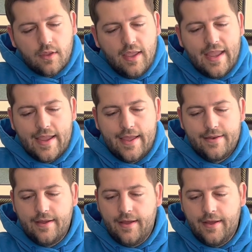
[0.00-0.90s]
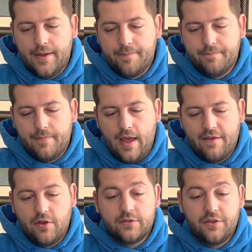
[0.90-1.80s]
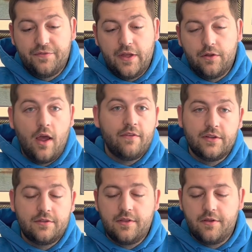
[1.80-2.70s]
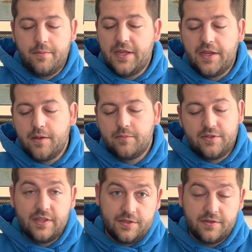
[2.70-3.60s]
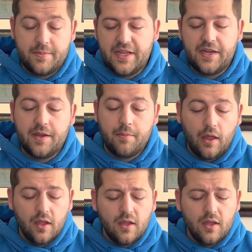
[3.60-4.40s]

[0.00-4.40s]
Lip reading: And I've also felt, obviously, they're mediums. This is a medium.